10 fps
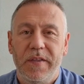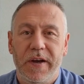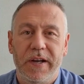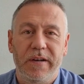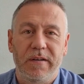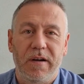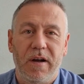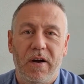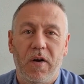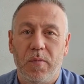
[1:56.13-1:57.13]
they can
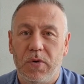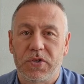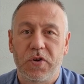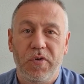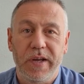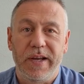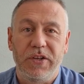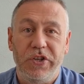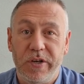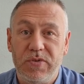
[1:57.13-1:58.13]
almost
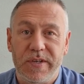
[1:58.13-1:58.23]
create new